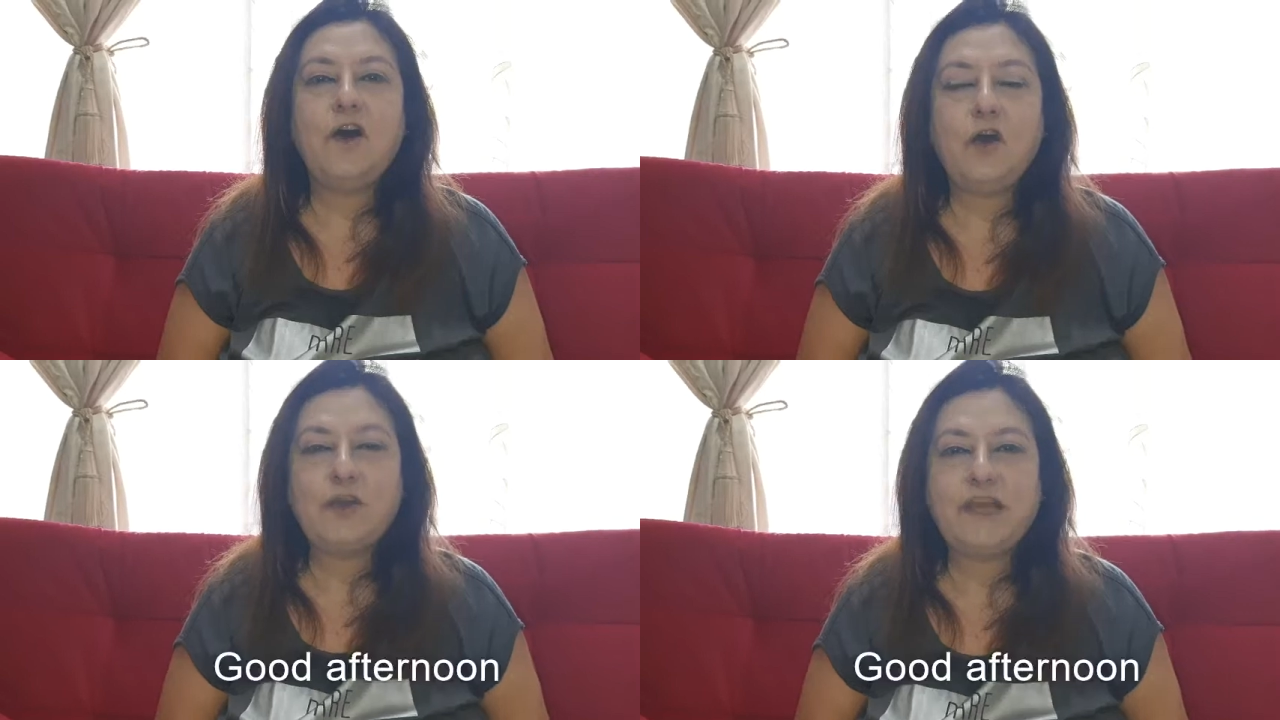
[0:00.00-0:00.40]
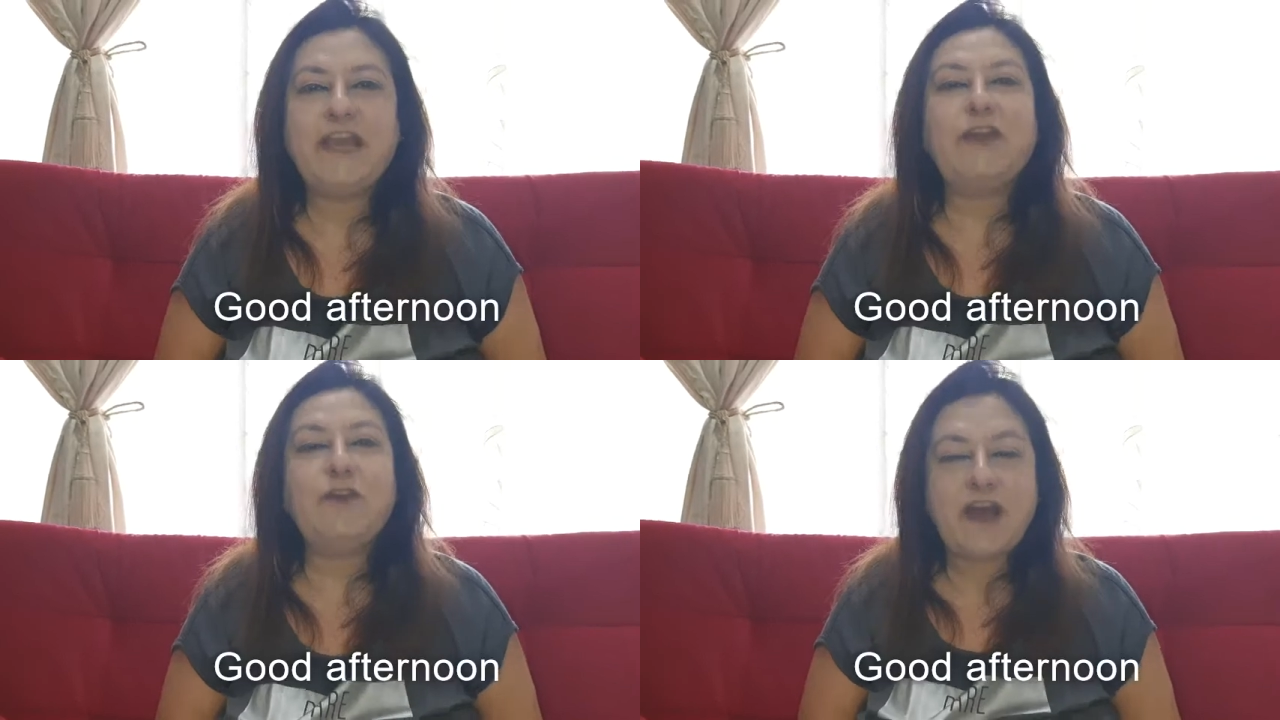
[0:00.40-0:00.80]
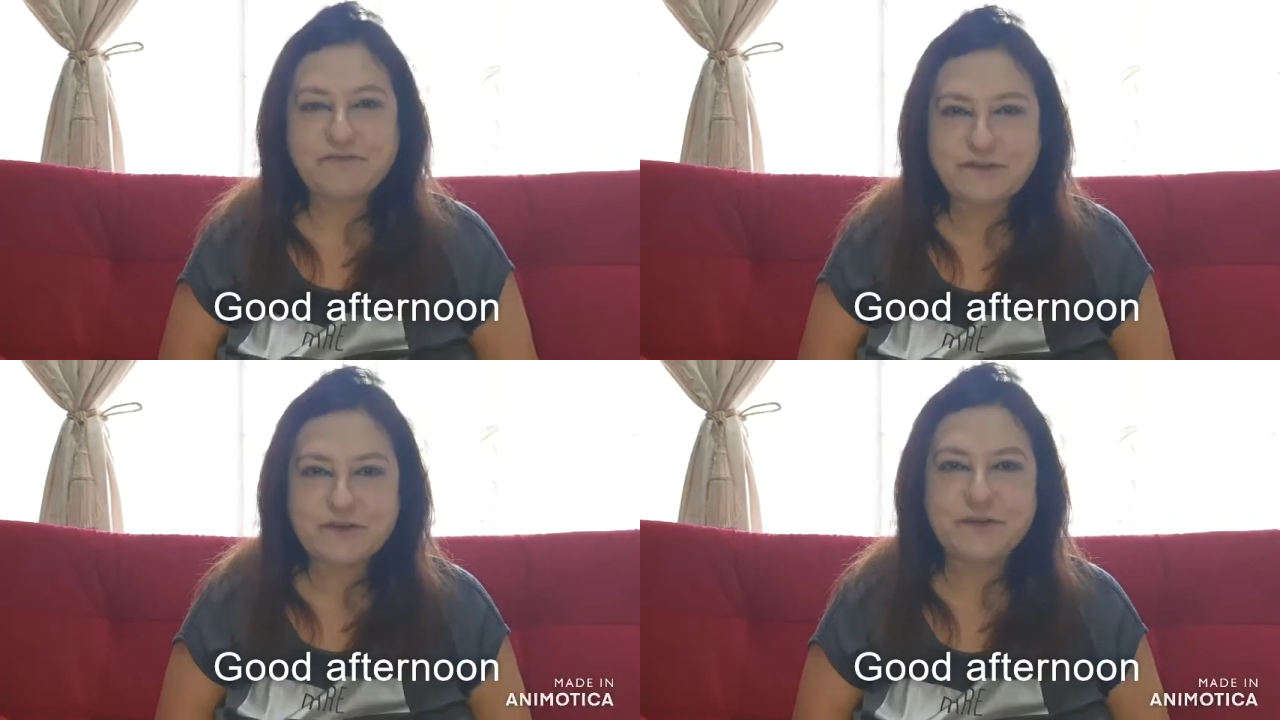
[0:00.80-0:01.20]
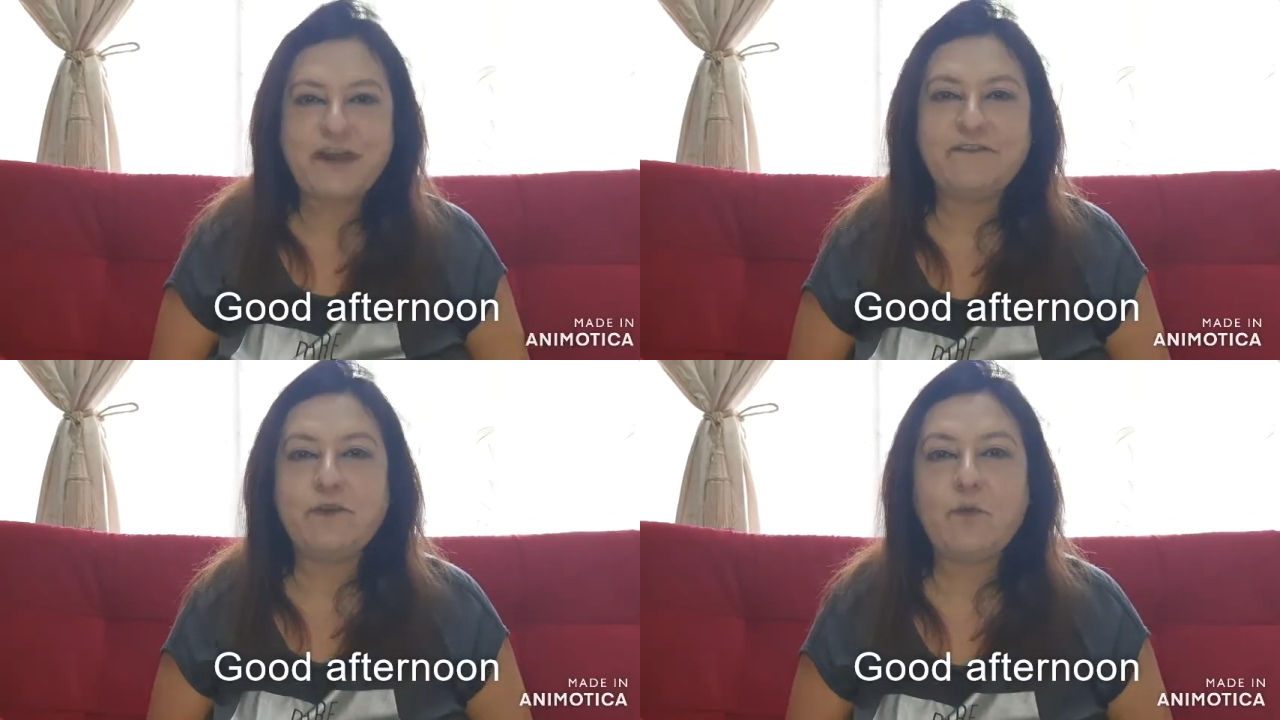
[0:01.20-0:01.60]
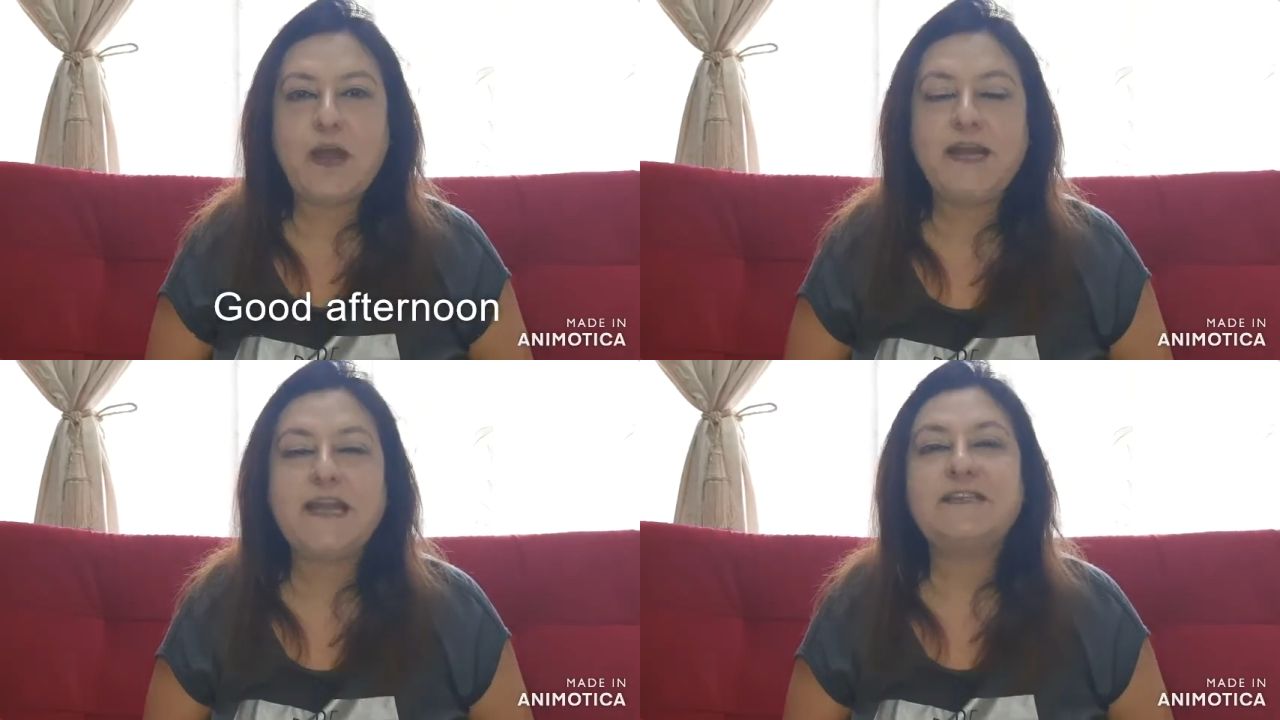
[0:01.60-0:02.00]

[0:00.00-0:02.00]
Okay, good afternoon everyone.